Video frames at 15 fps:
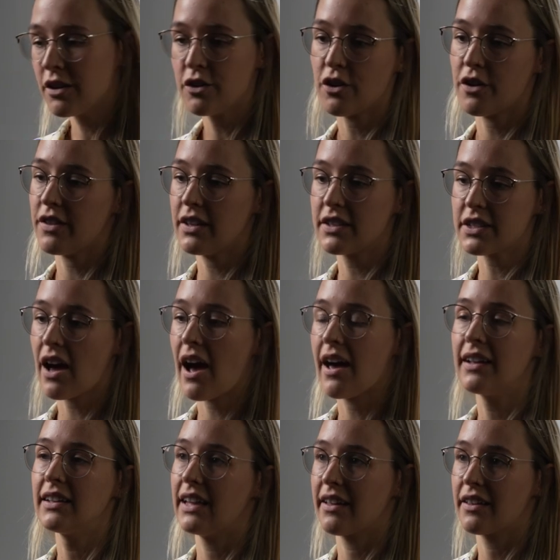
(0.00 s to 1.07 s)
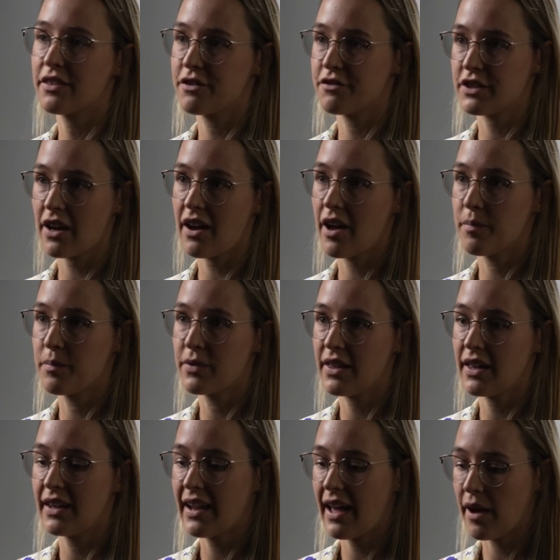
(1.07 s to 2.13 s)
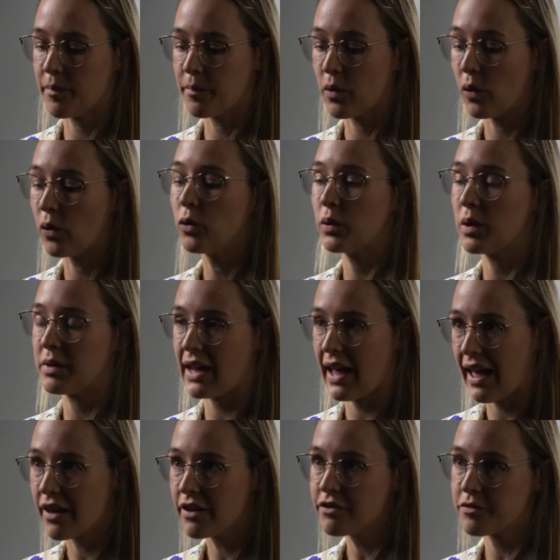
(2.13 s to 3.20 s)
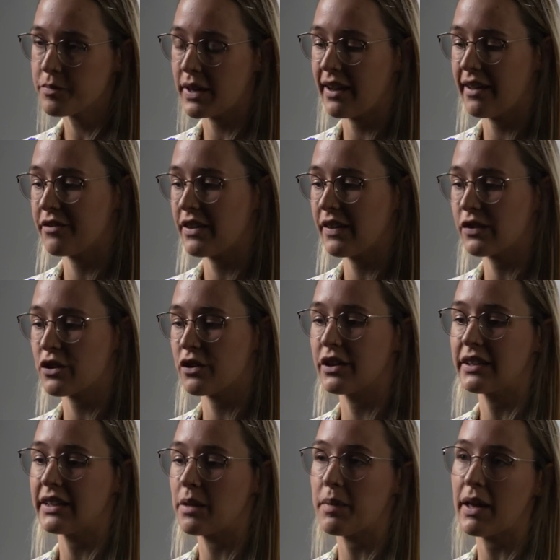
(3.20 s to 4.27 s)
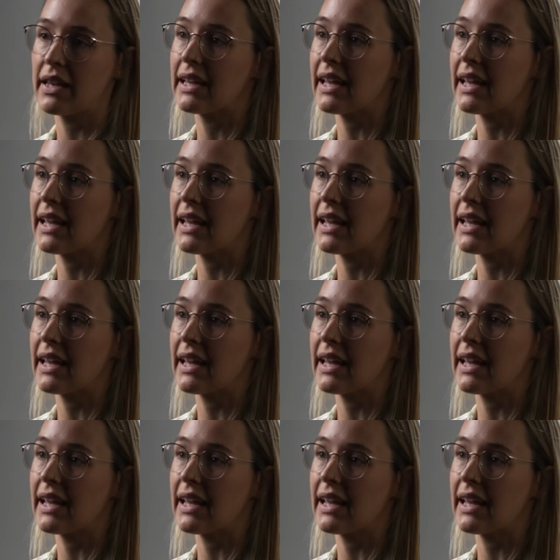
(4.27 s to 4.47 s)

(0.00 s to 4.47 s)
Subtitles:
you know, the entire length of time that all women have, but have historically been